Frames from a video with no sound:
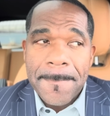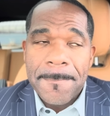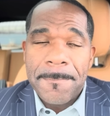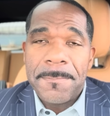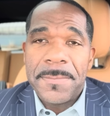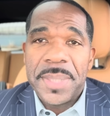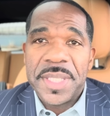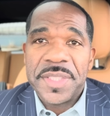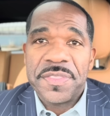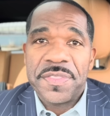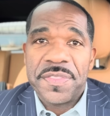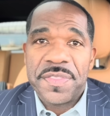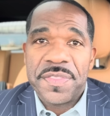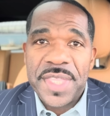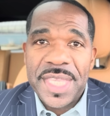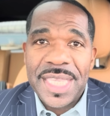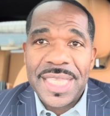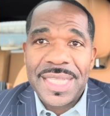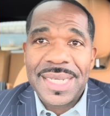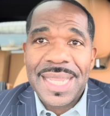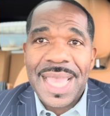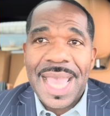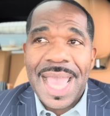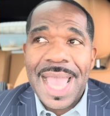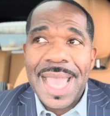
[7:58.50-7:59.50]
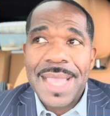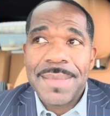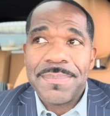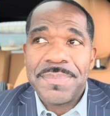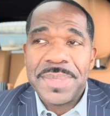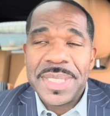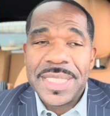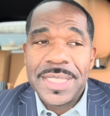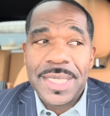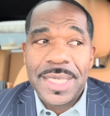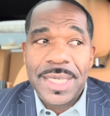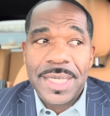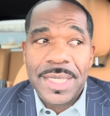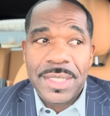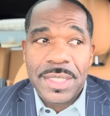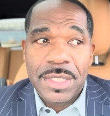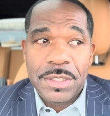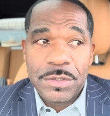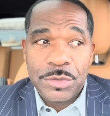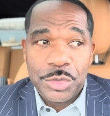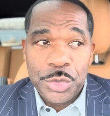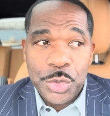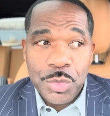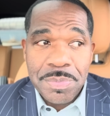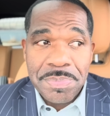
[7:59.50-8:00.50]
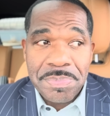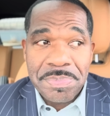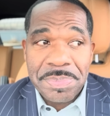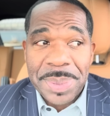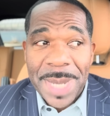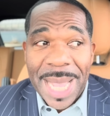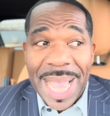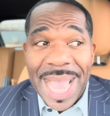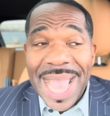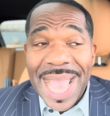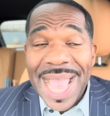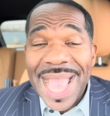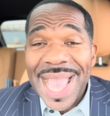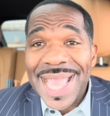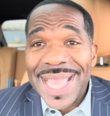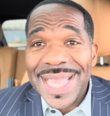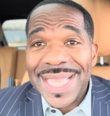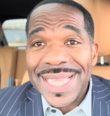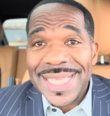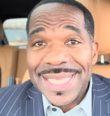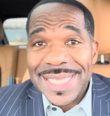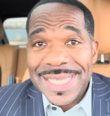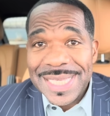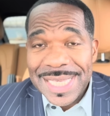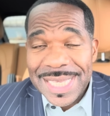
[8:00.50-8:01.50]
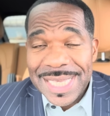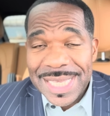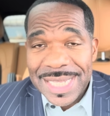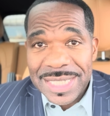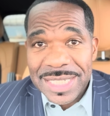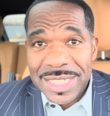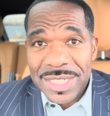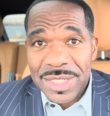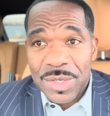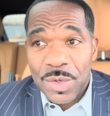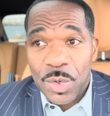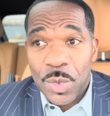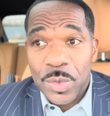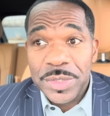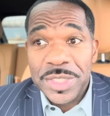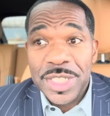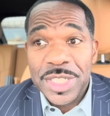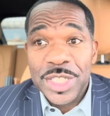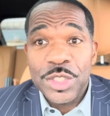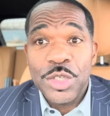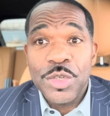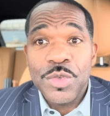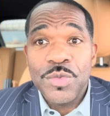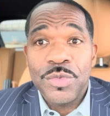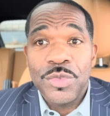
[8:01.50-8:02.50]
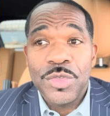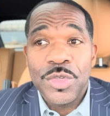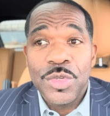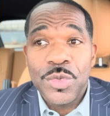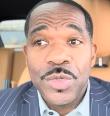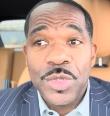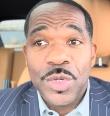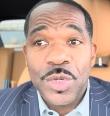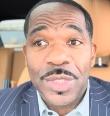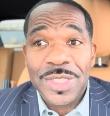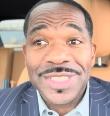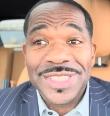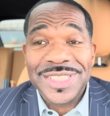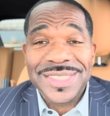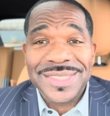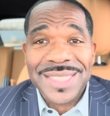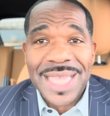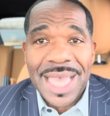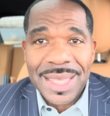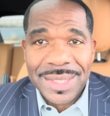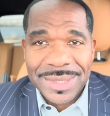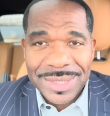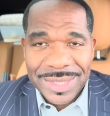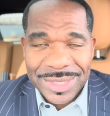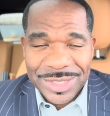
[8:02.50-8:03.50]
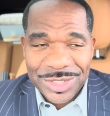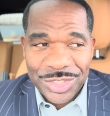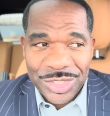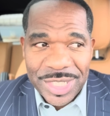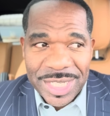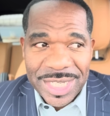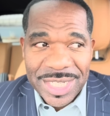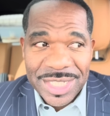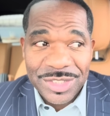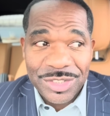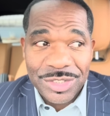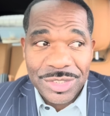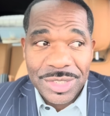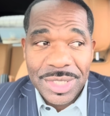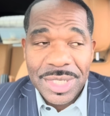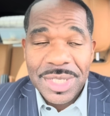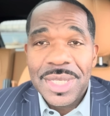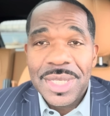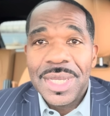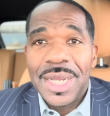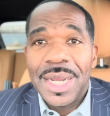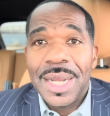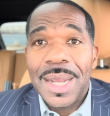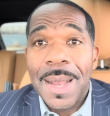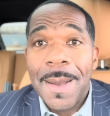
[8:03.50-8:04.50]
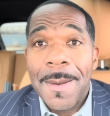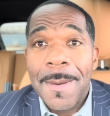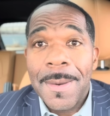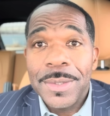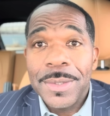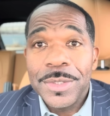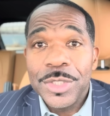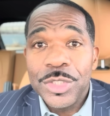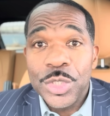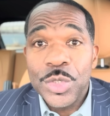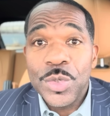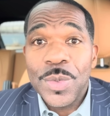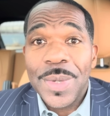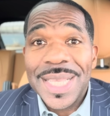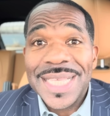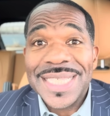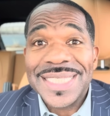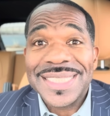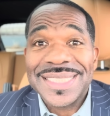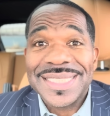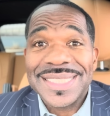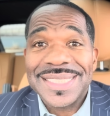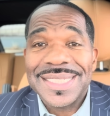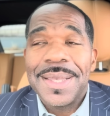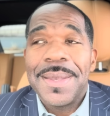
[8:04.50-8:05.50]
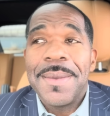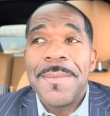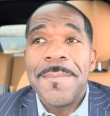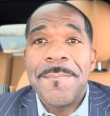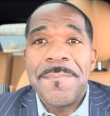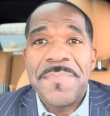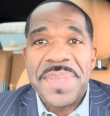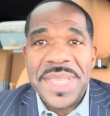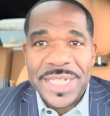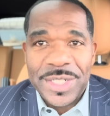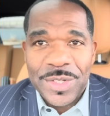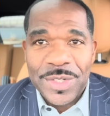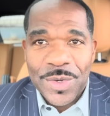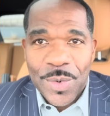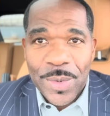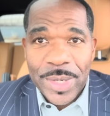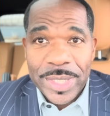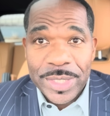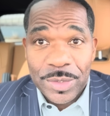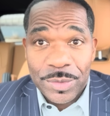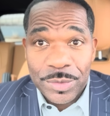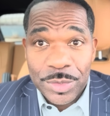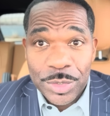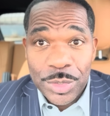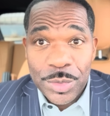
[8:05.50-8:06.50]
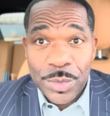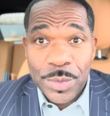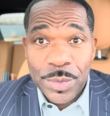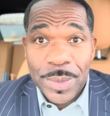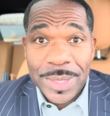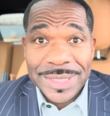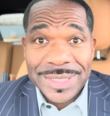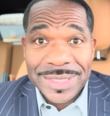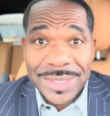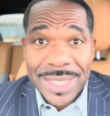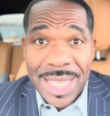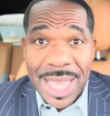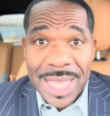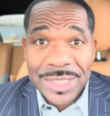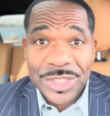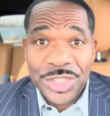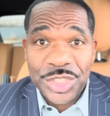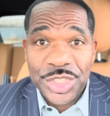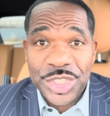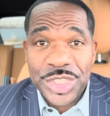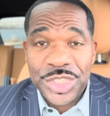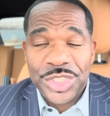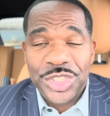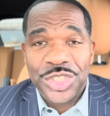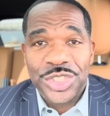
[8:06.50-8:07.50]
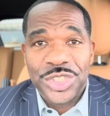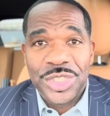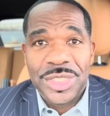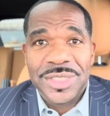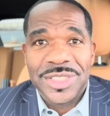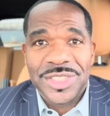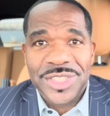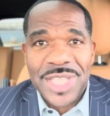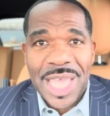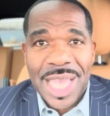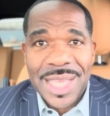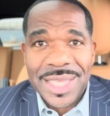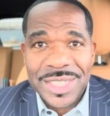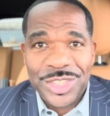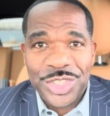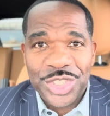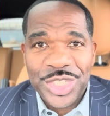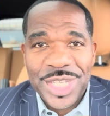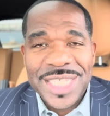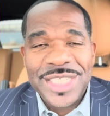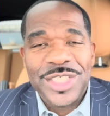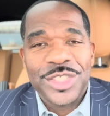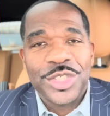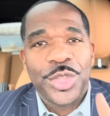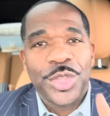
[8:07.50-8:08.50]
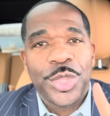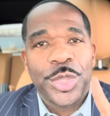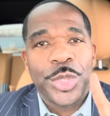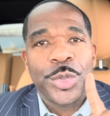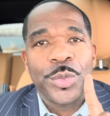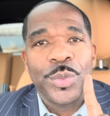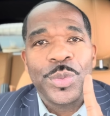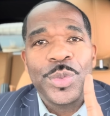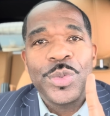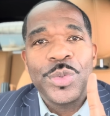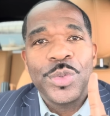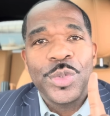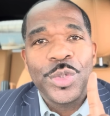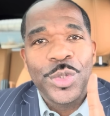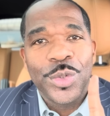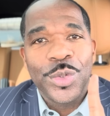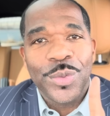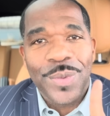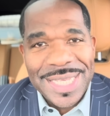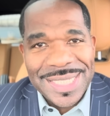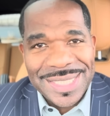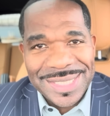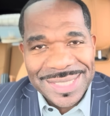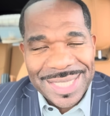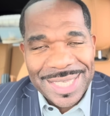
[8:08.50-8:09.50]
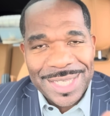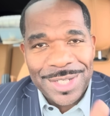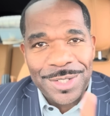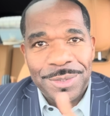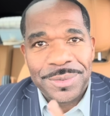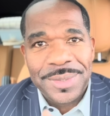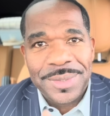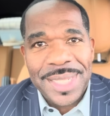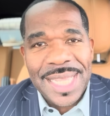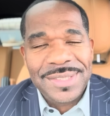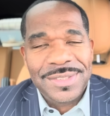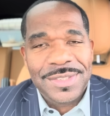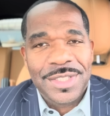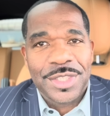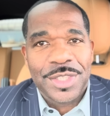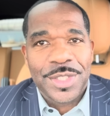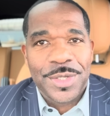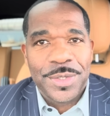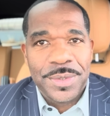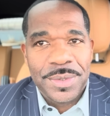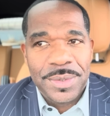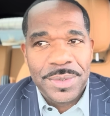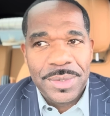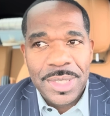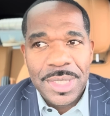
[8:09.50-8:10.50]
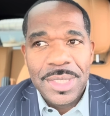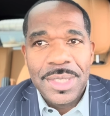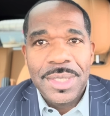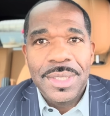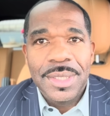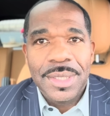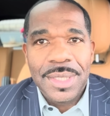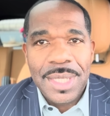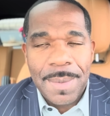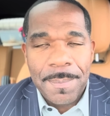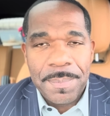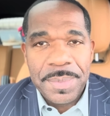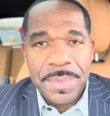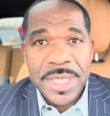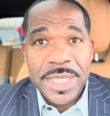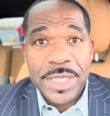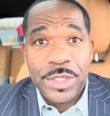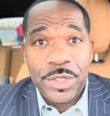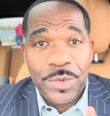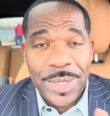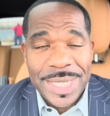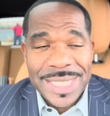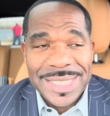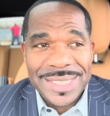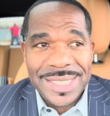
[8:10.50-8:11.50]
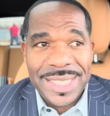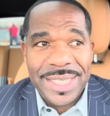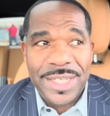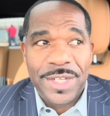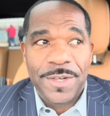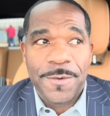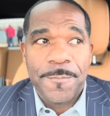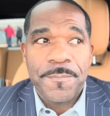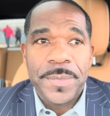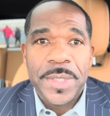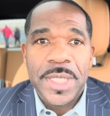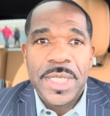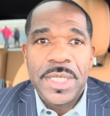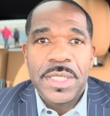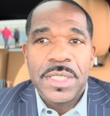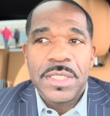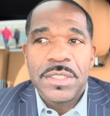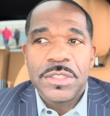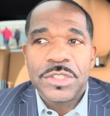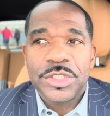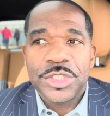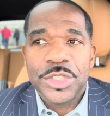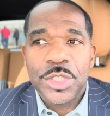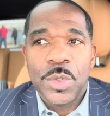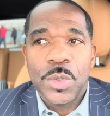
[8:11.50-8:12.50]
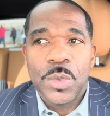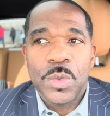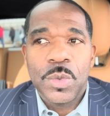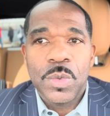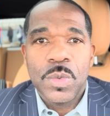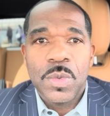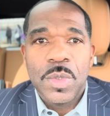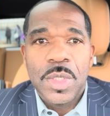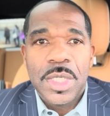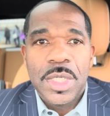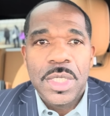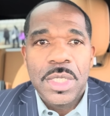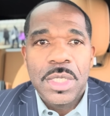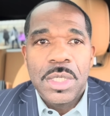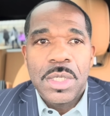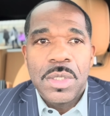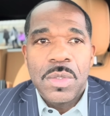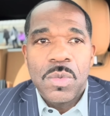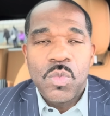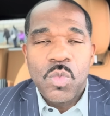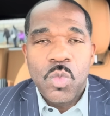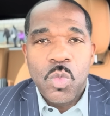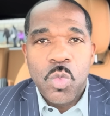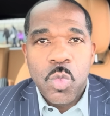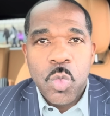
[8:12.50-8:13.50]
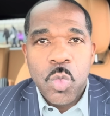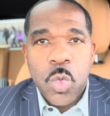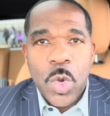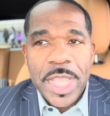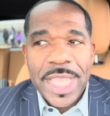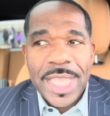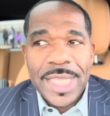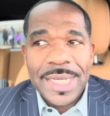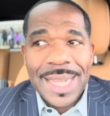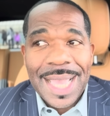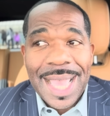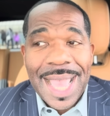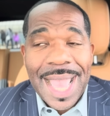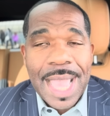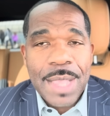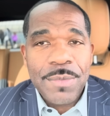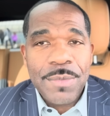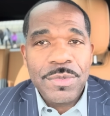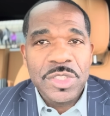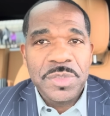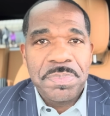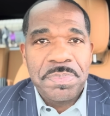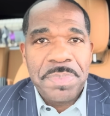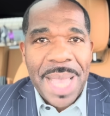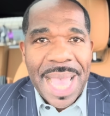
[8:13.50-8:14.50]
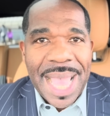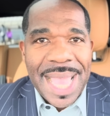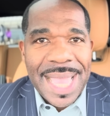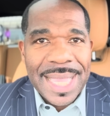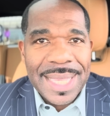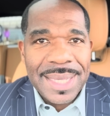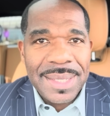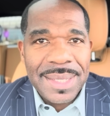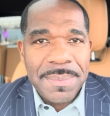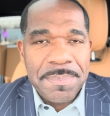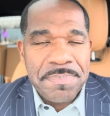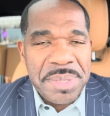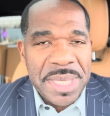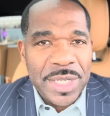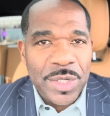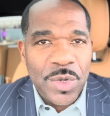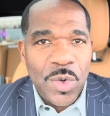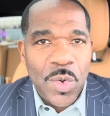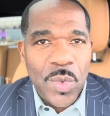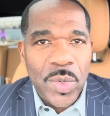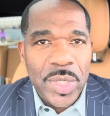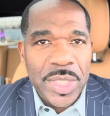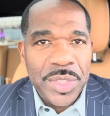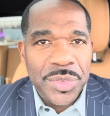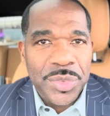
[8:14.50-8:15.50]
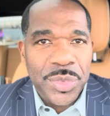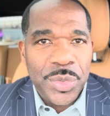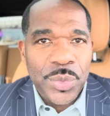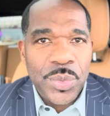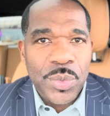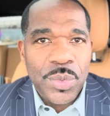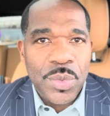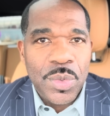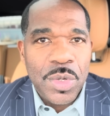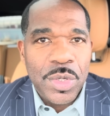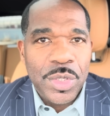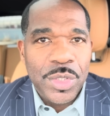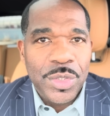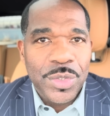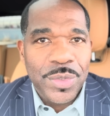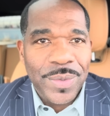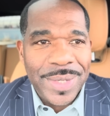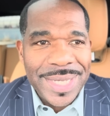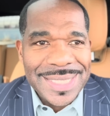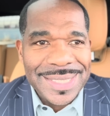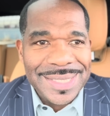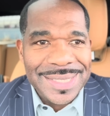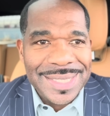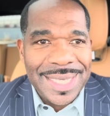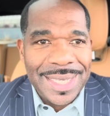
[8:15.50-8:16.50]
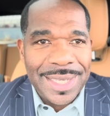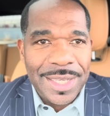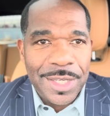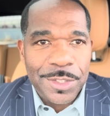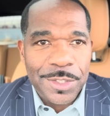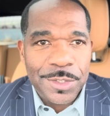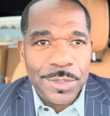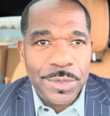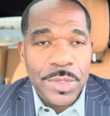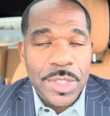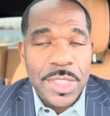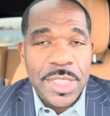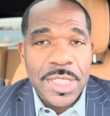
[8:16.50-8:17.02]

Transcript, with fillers: but then I began to buy it on the U New York Stock Exchange, uh, US Bitcoin on the New York Stock, Stock Exchange through Grayscale. That's the third company, Grayscale. So when I was buying Bitcoin through Grayscale,